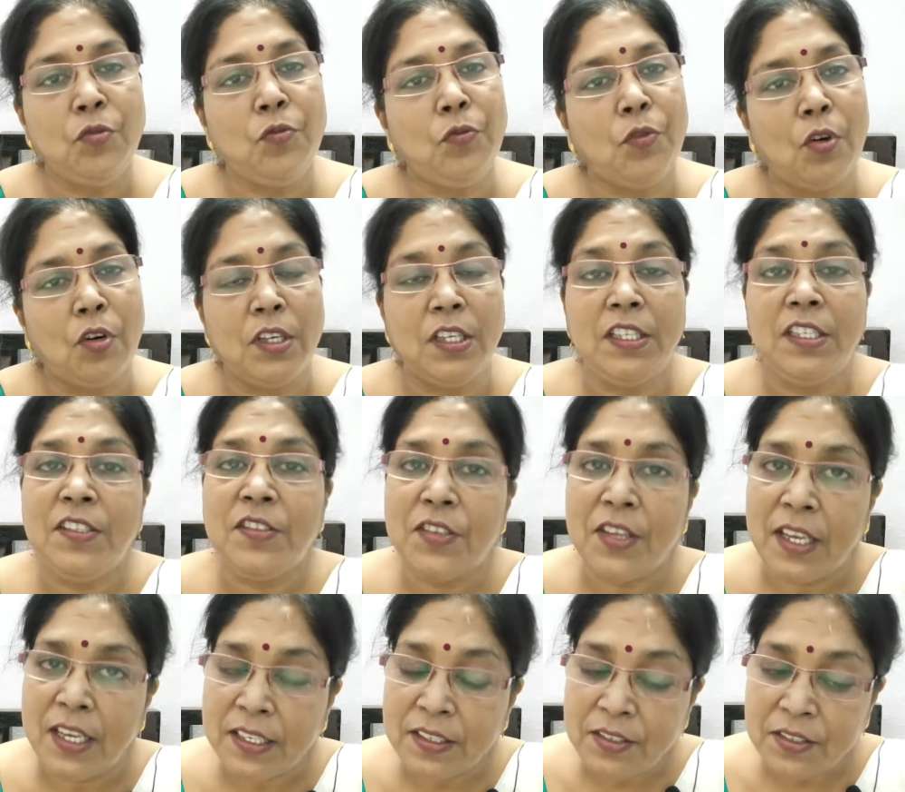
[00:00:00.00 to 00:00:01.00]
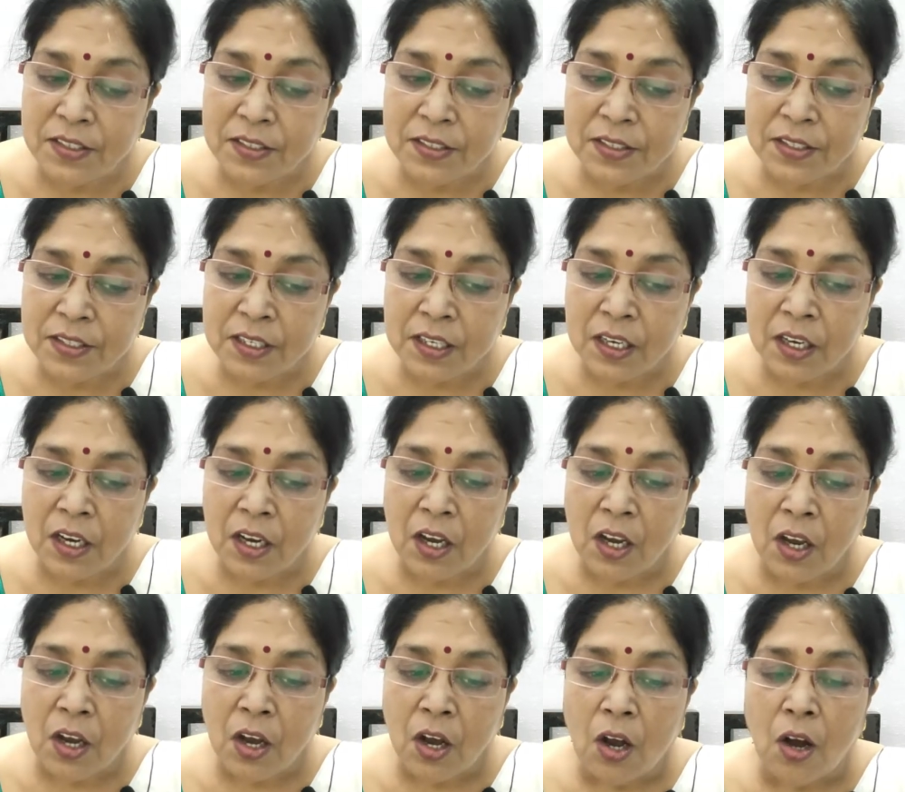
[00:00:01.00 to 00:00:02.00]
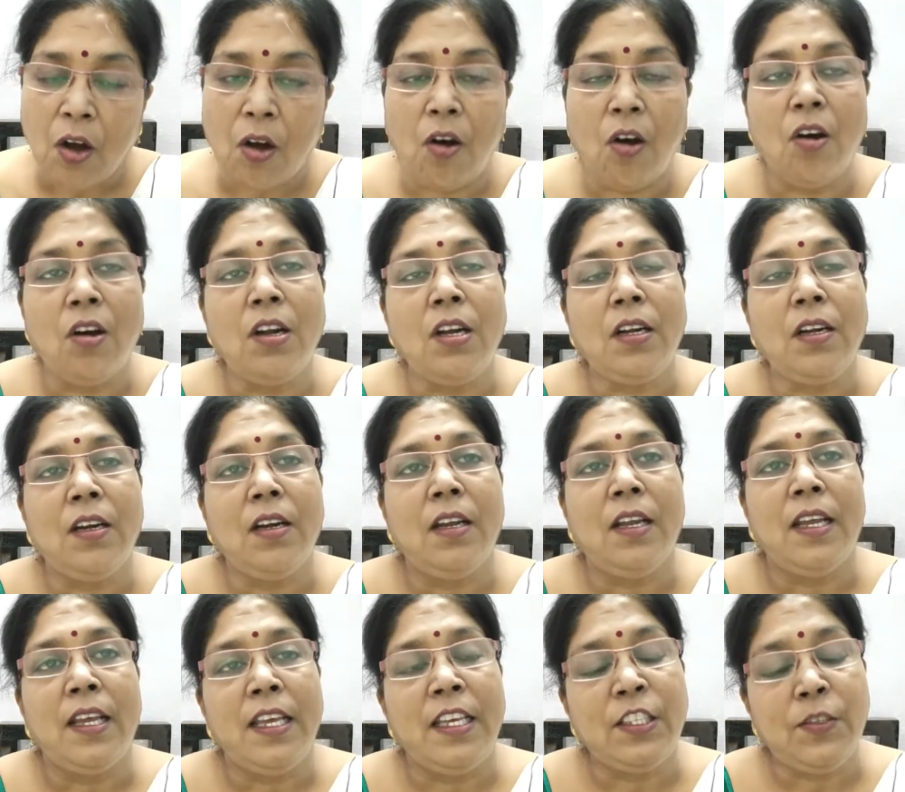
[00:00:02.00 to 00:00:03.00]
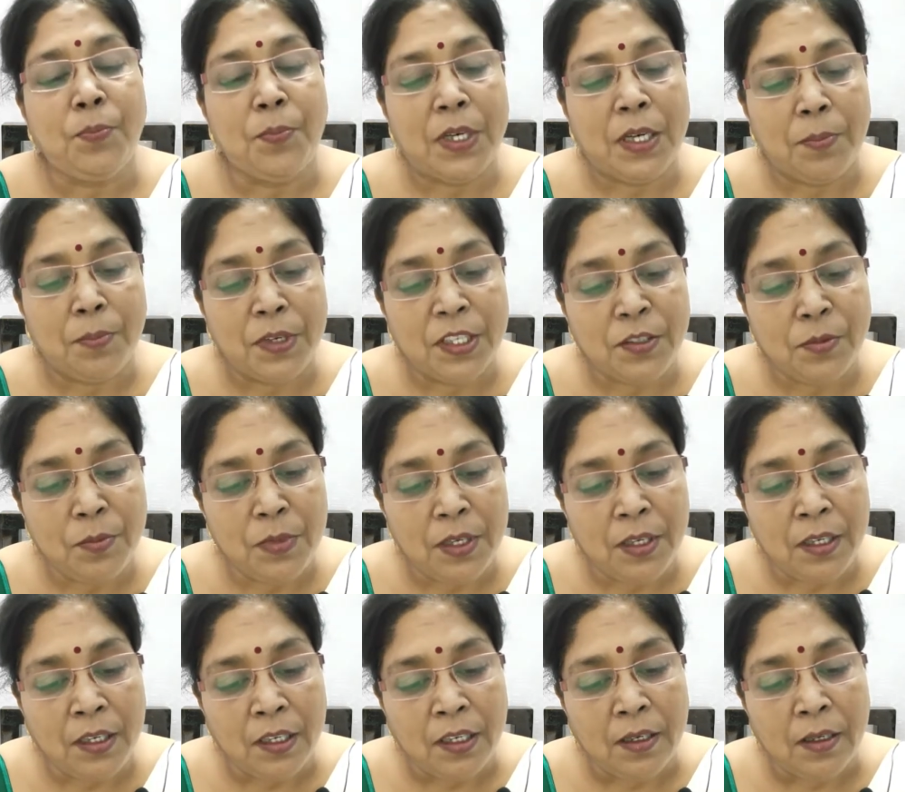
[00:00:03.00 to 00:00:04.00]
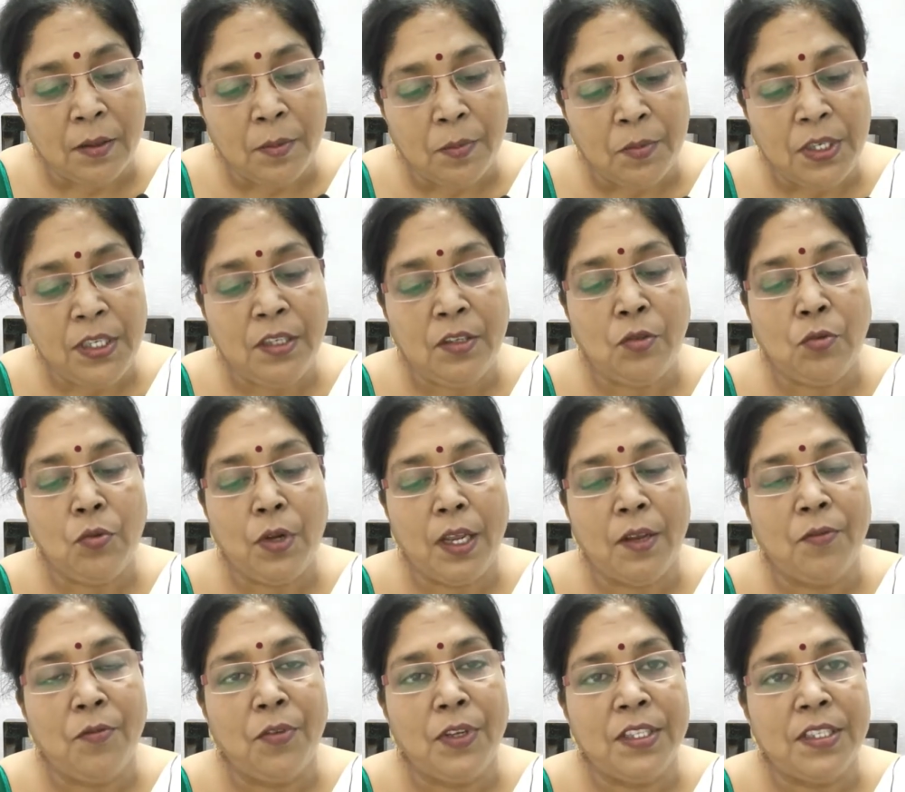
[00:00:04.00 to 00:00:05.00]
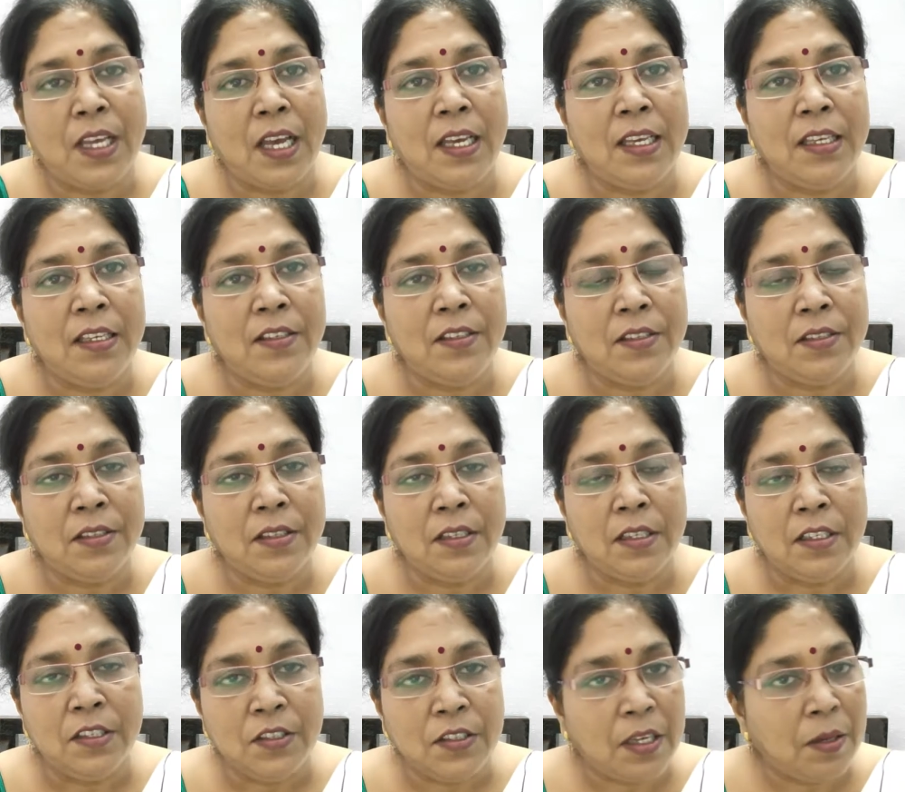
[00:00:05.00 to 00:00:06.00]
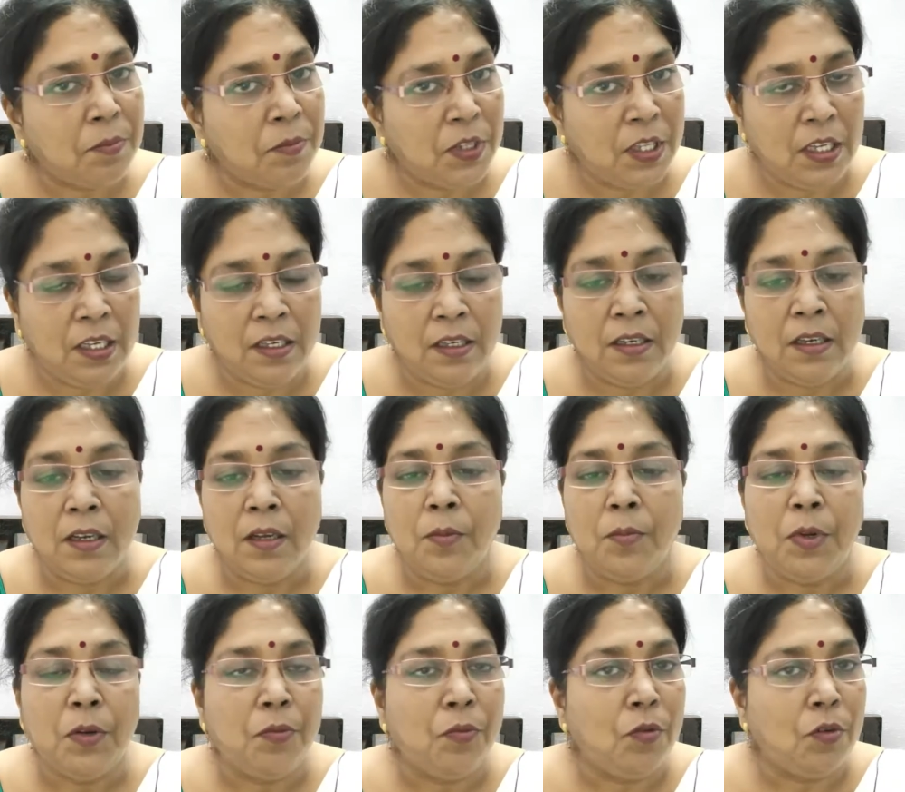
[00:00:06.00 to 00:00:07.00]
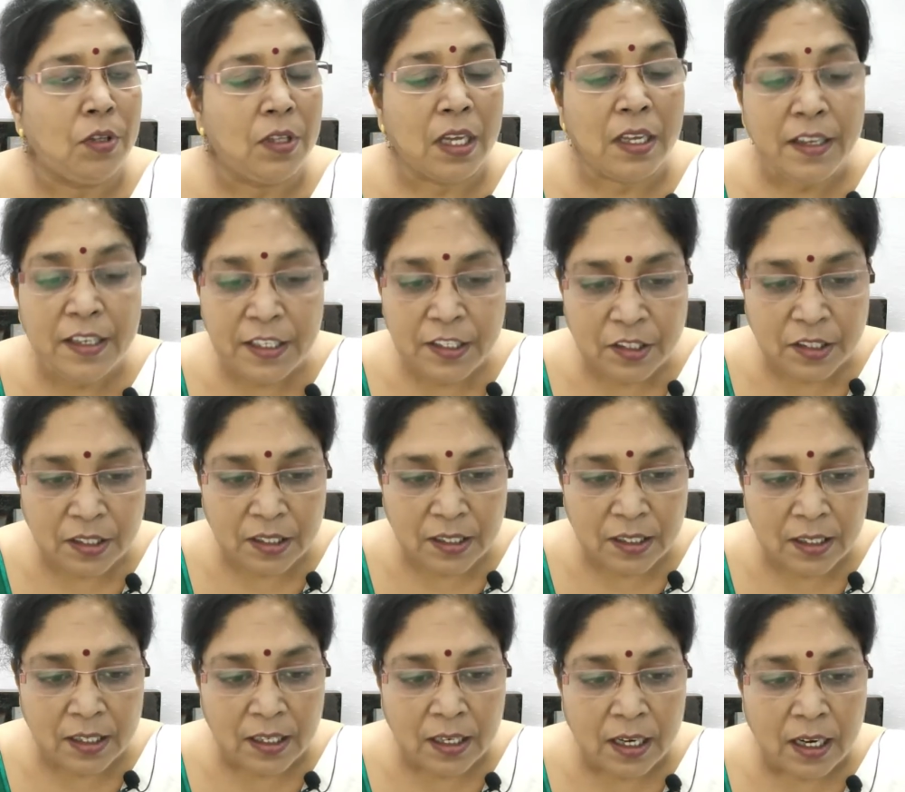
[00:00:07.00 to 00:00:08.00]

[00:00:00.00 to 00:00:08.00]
what he says, or his purpose may be to emphasize something before the reader.